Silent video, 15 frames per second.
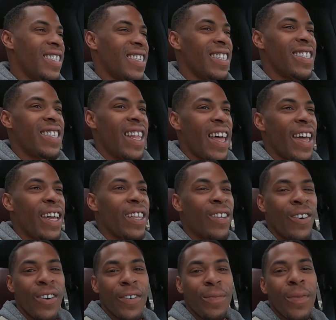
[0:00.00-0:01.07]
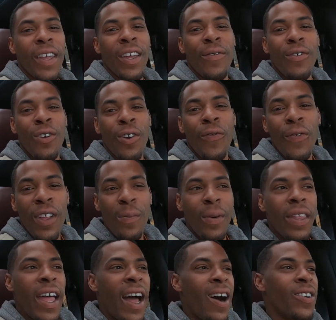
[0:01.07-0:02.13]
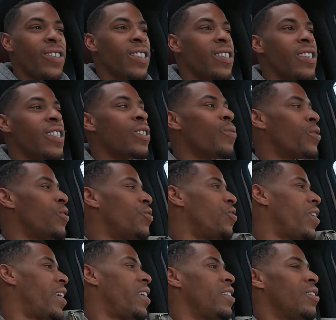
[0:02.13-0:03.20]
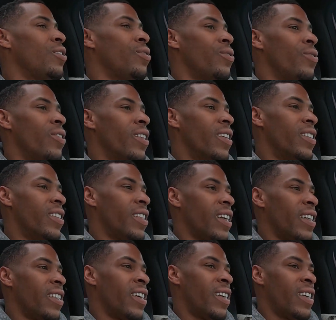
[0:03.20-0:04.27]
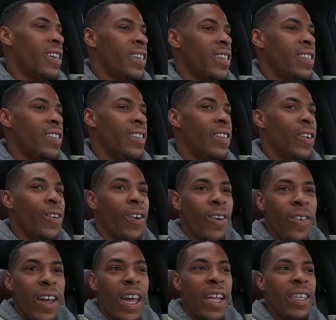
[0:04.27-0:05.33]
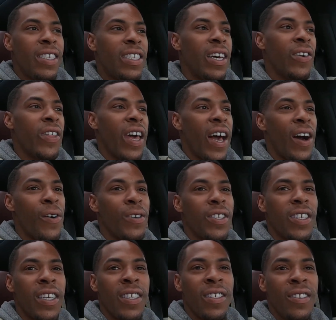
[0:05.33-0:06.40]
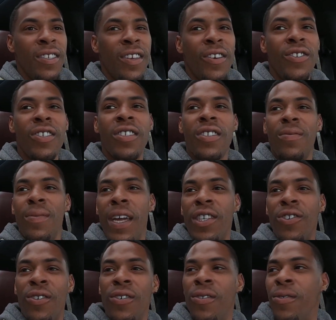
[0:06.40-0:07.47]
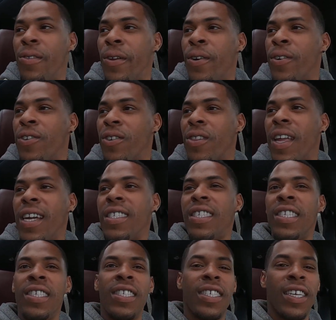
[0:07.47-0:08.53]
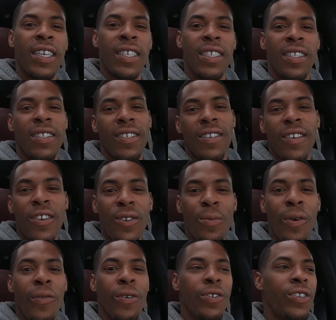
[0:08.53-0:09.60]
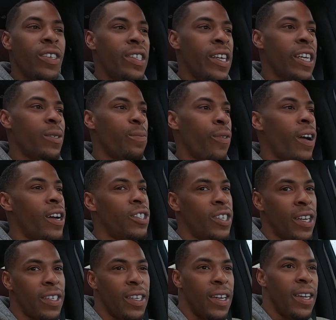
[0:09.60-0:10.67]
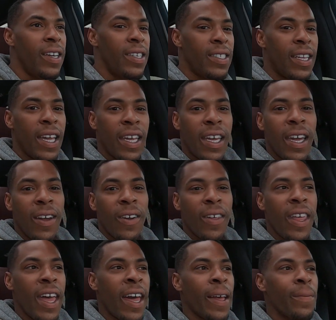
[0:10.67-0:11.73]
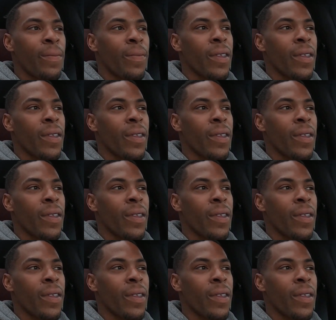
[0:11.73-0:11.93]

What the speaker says: she is like, look, if you're flipping houses and this is what you're trying to do, then you know, go ahead and sell the house, and you know, just make sure you learn your lessons, and you know, you move on to the next project, take care of that.